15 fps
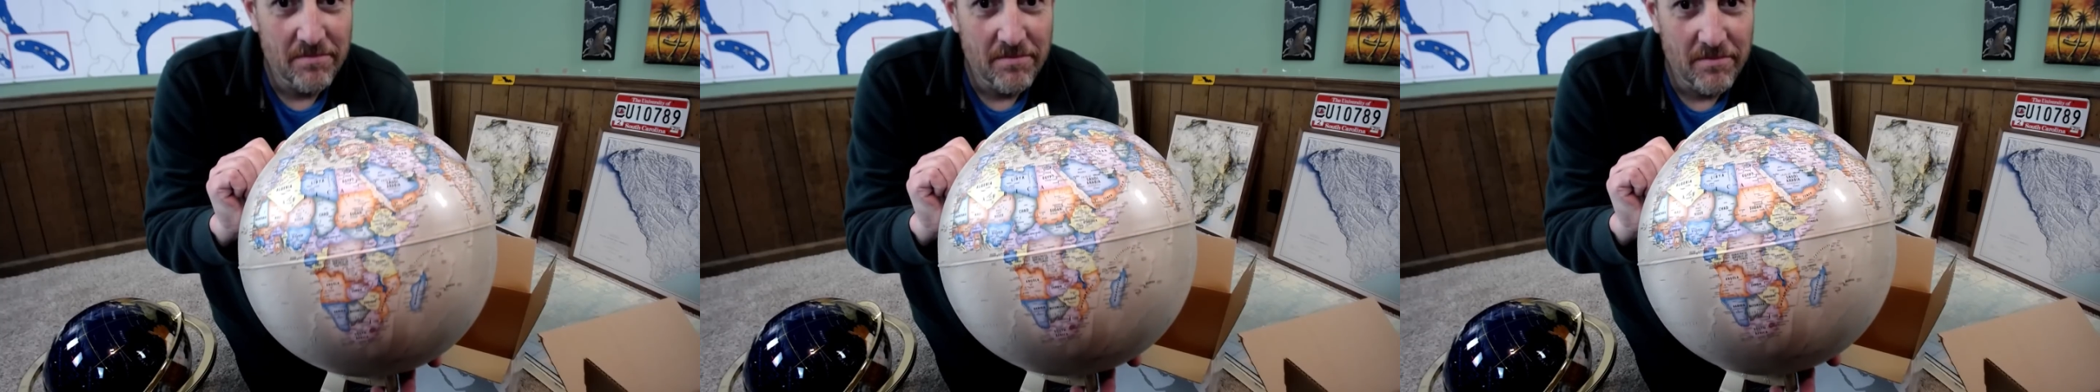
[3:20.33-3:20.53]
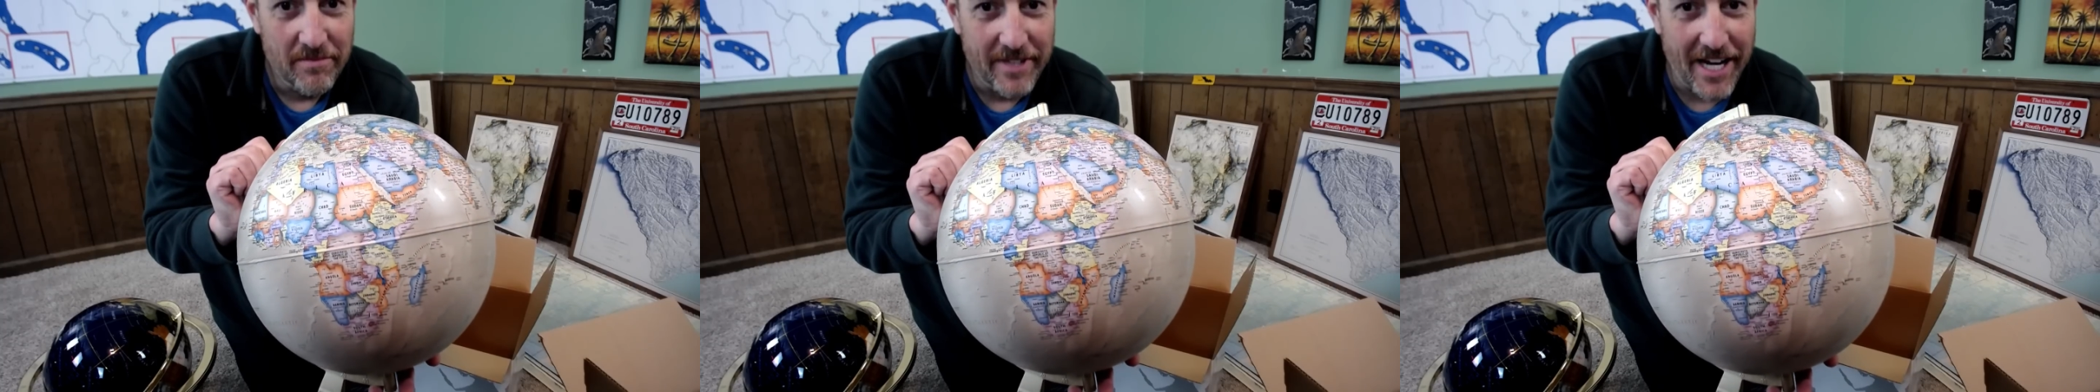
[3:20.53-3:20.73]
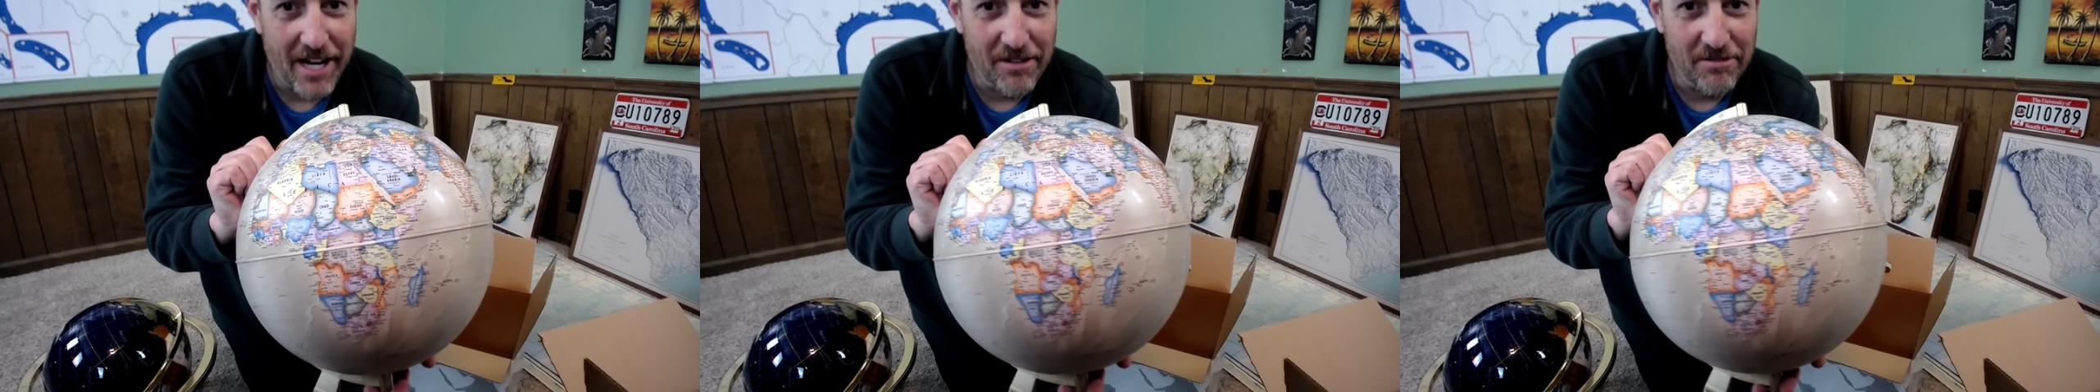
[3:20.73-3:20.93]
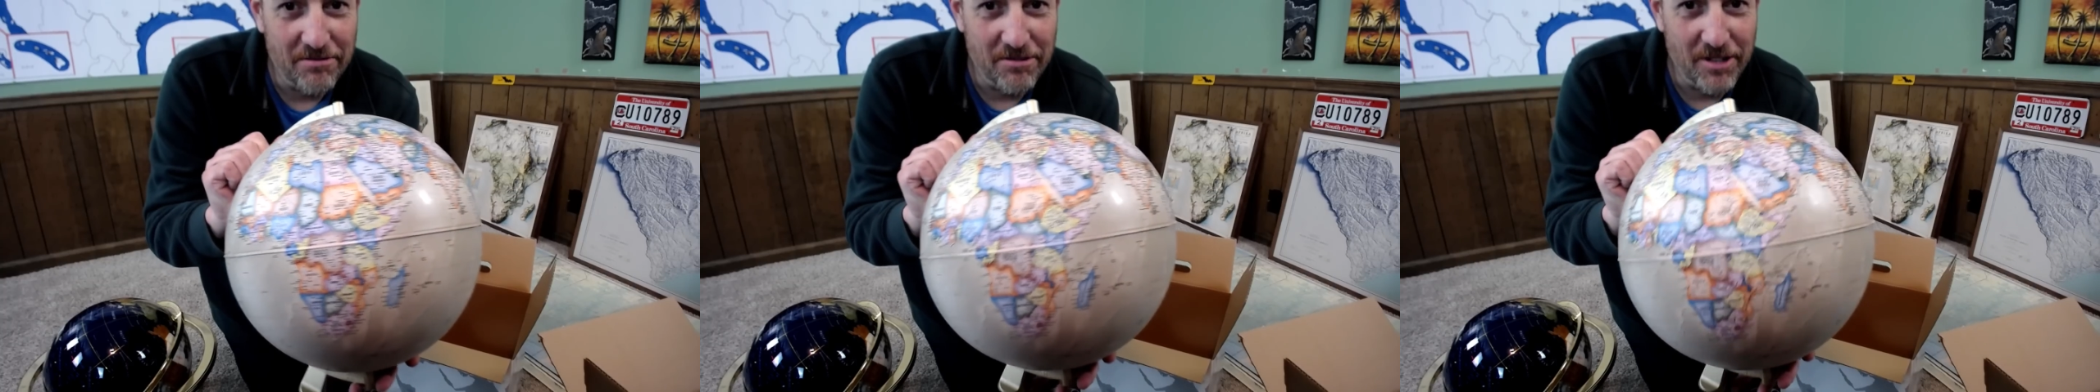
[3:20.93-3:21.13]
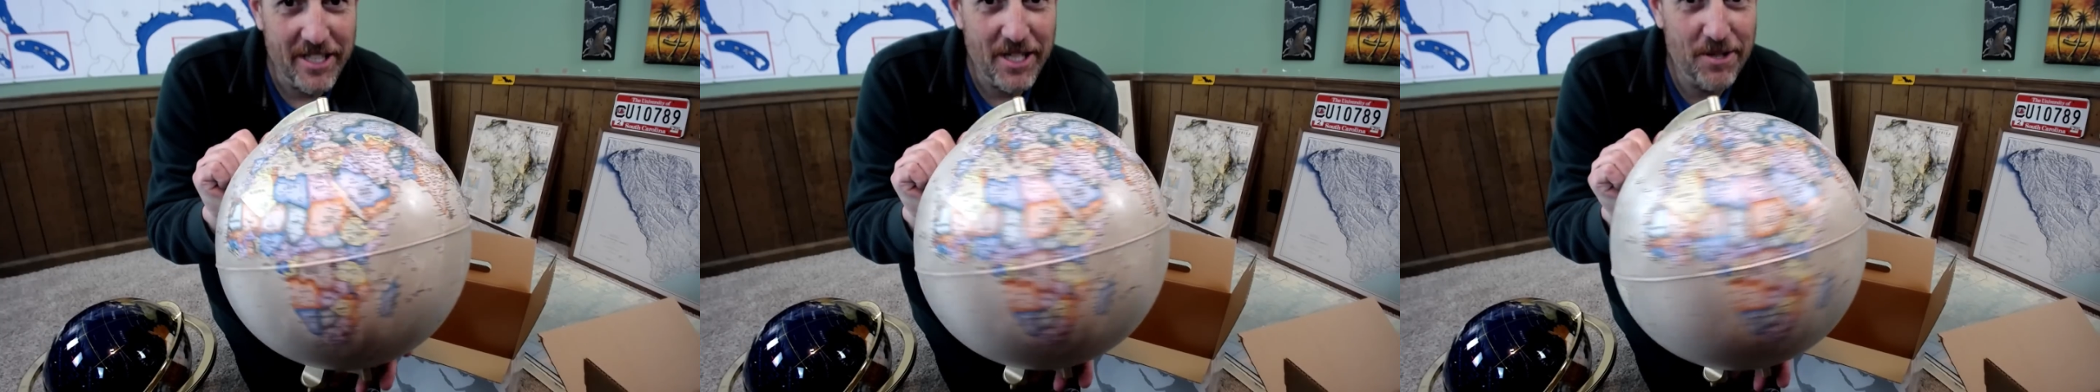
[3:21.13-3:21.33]
yeah,
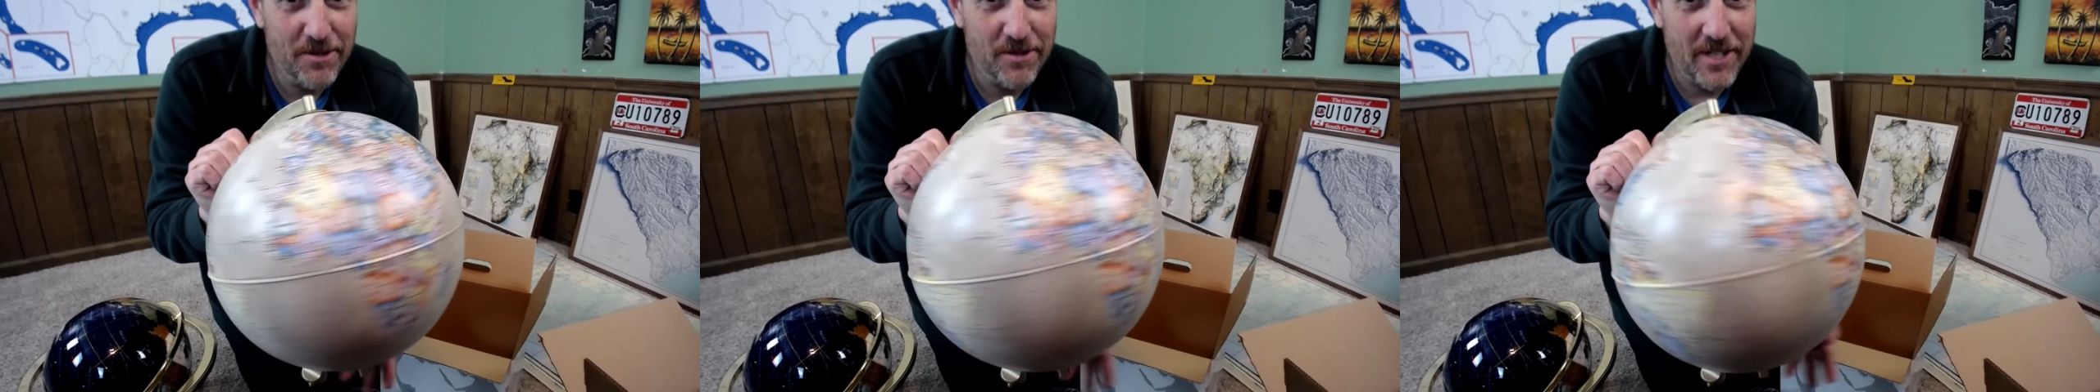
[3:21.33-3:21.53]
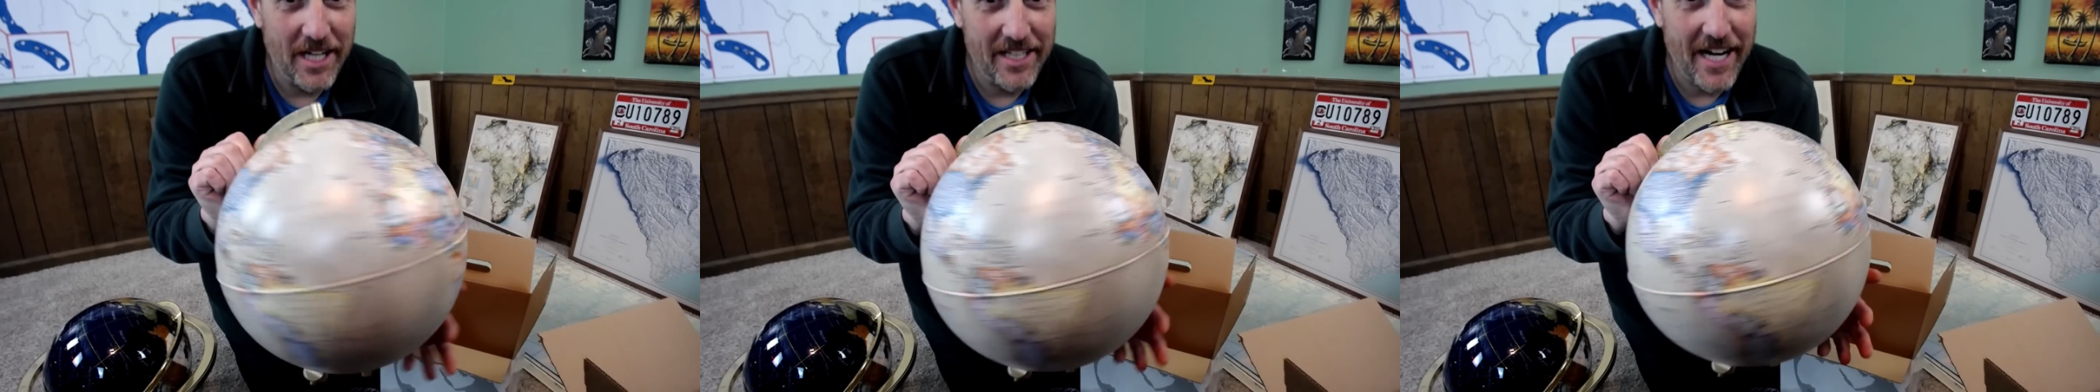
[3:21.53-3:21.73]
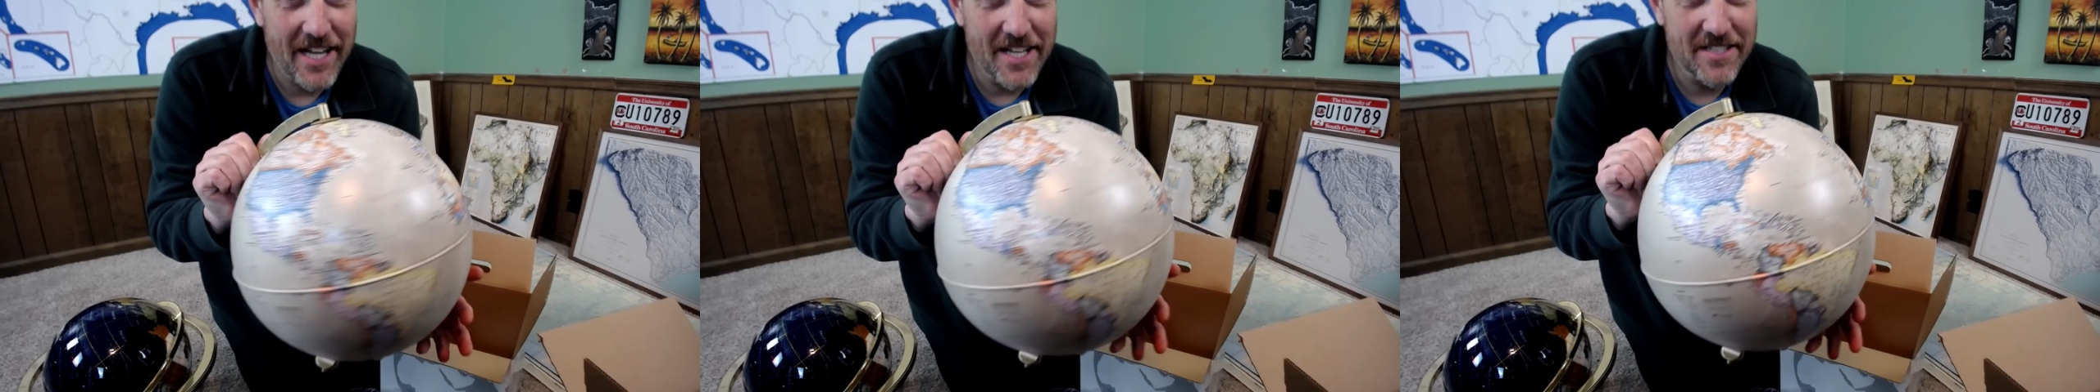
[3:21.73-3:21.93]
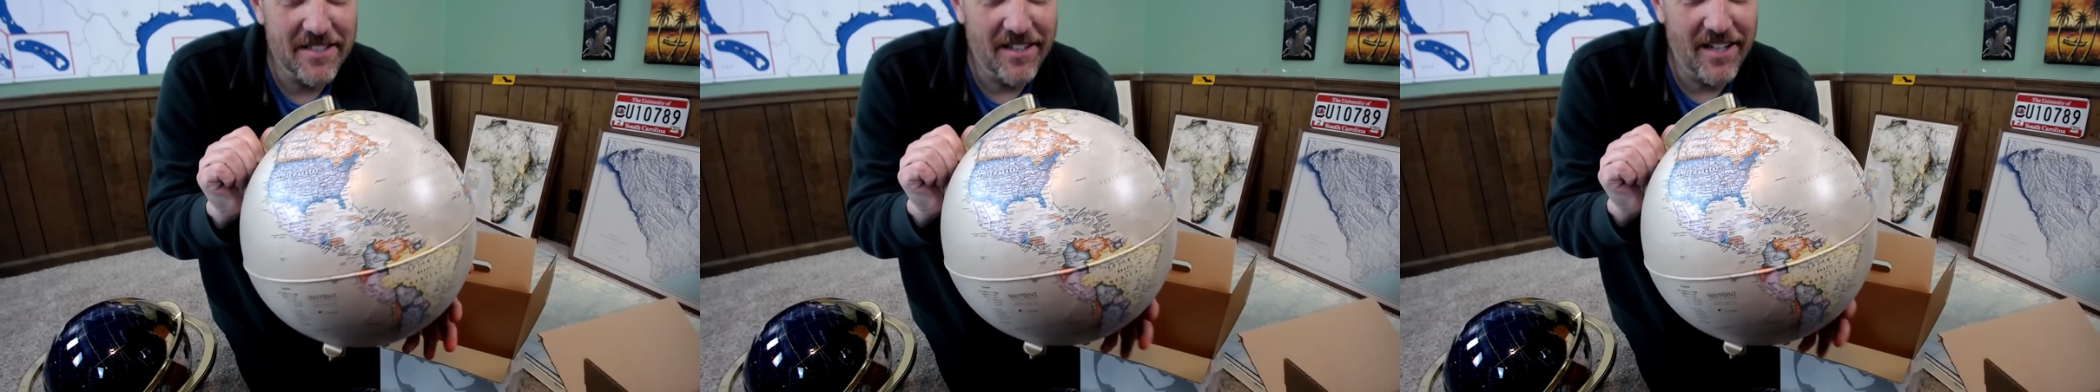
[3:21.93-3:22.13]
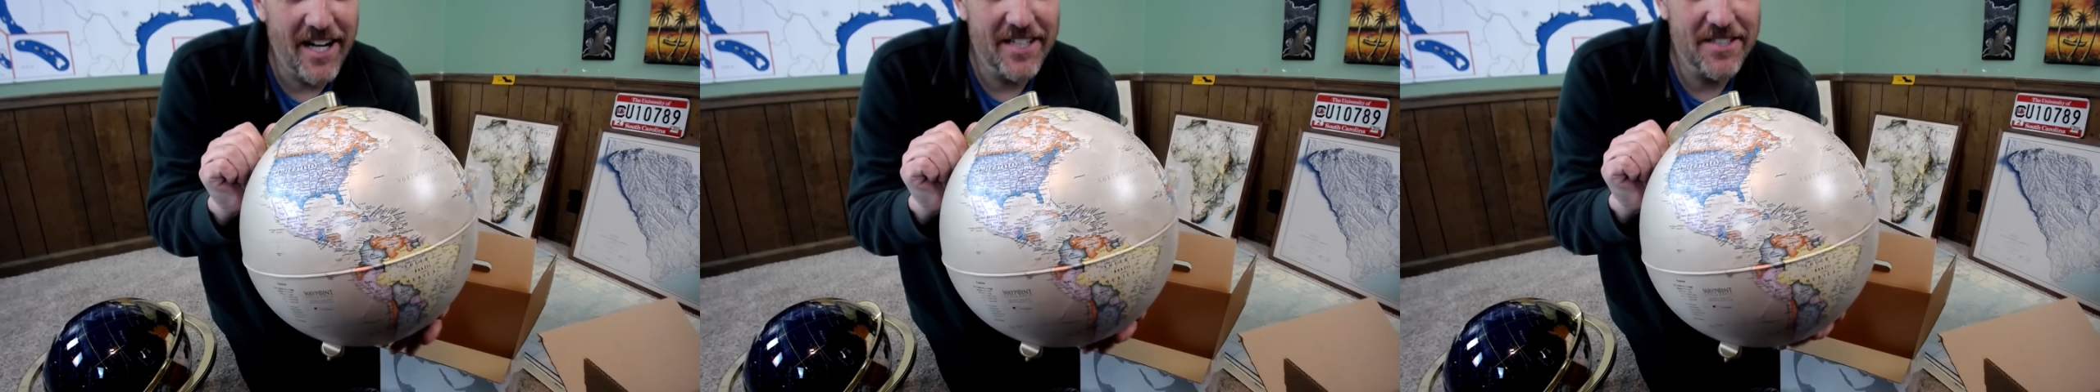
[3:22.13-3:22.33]
really cool. I like this a
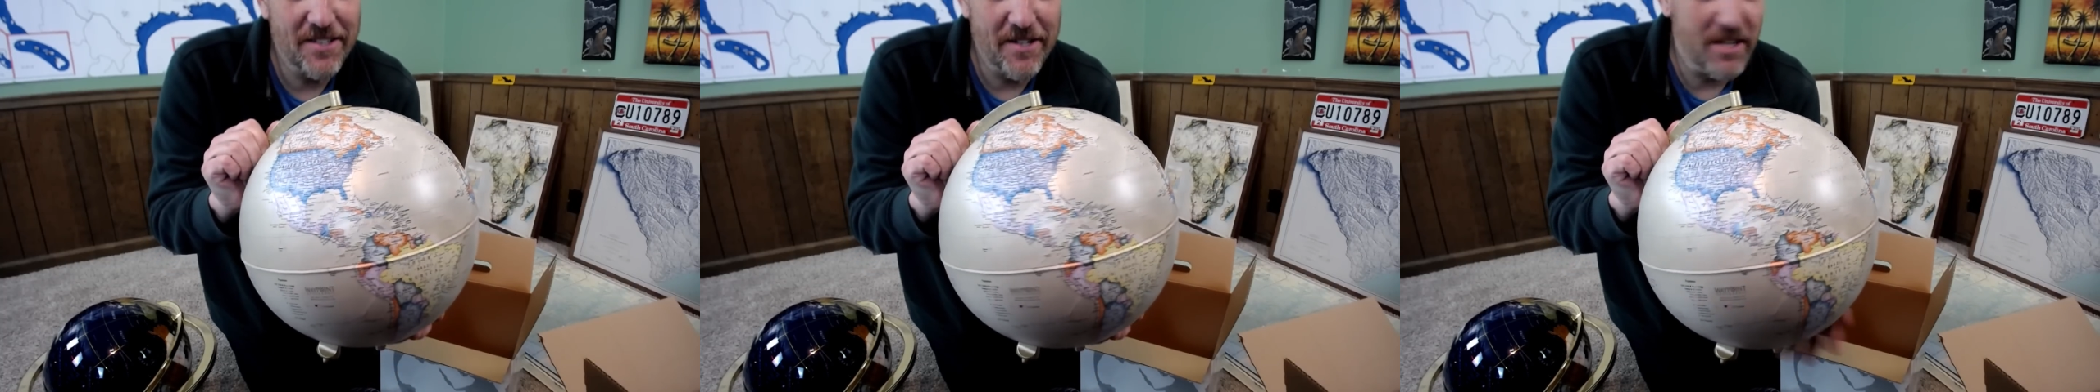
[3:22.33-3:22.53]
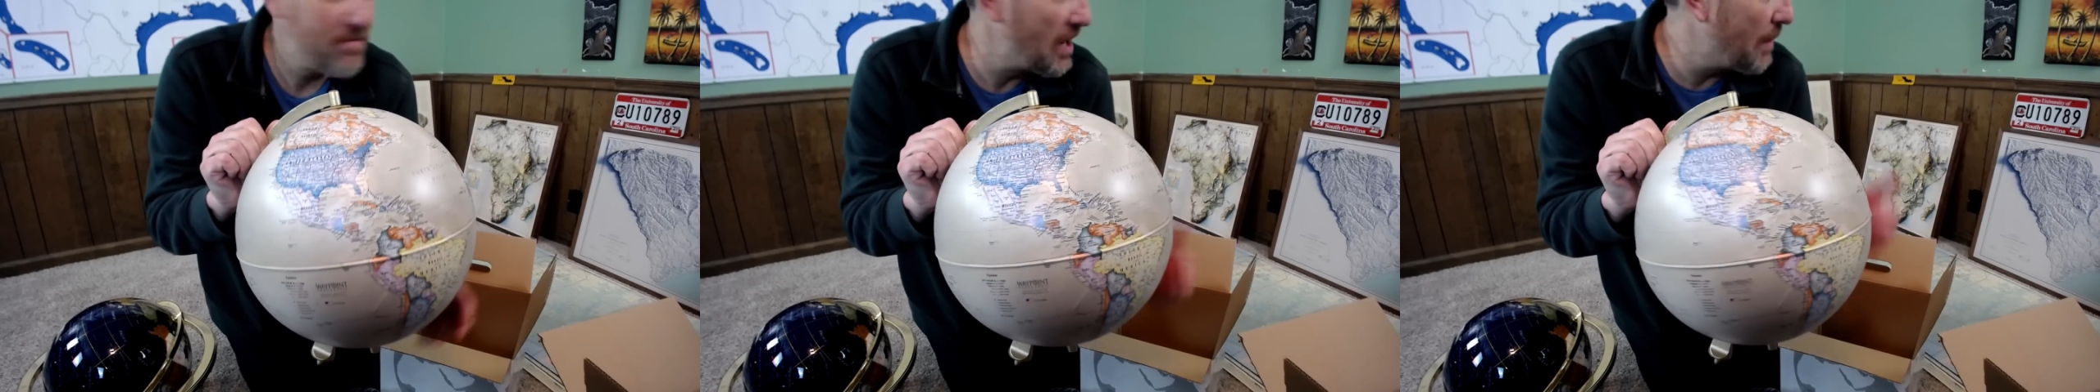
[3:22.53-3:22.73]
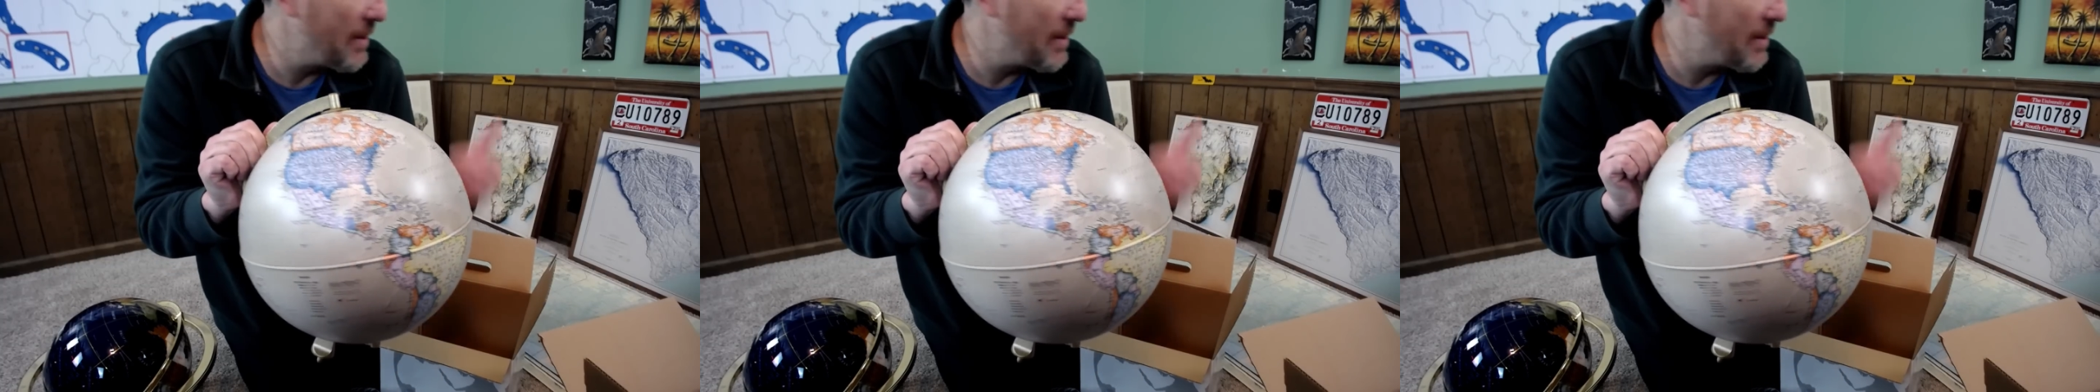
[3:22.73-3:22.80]
lot. So you'll probably